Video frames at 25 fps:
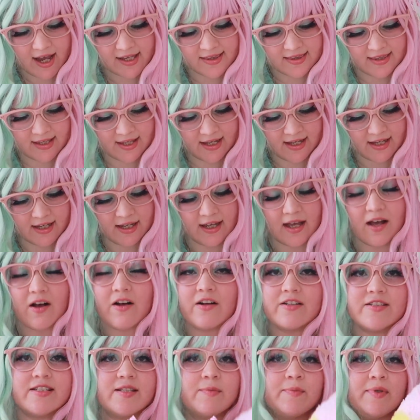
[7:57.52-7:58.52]
I think
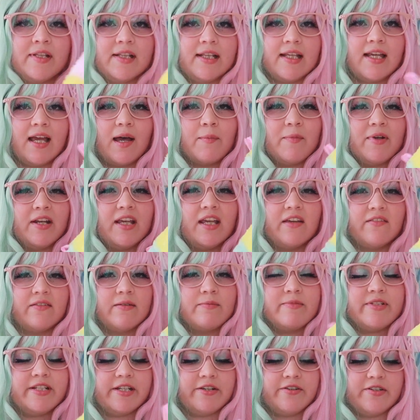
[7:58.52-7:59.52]
ultimately I'm gonna give
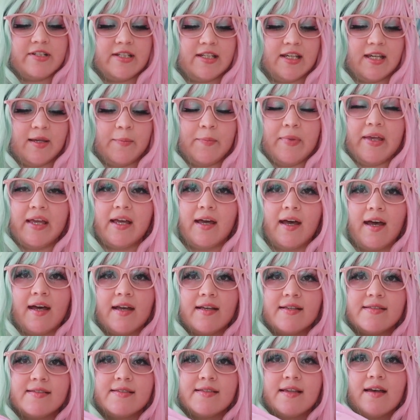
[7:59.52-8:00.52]
him tier D
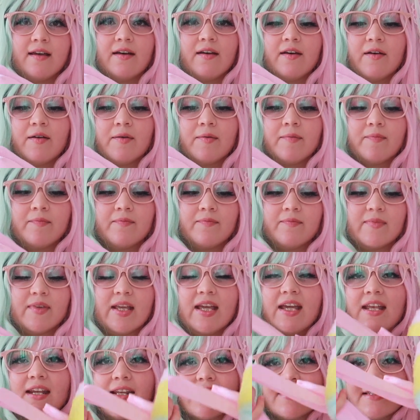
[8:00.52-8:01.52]
because
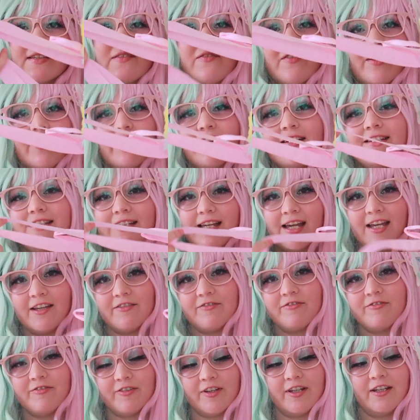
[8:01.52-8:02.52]
it is a very tight
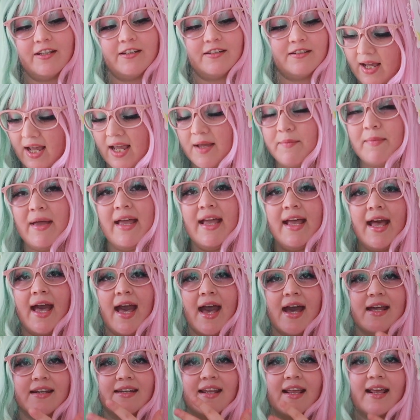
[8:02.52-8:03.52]
fit. I may
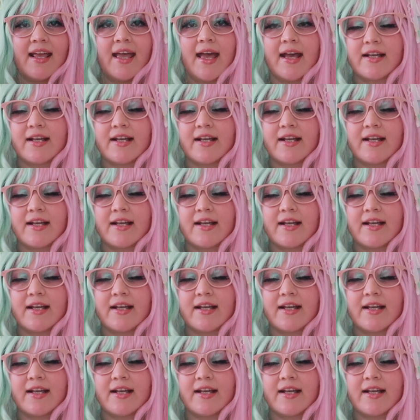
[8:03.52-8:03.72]
add like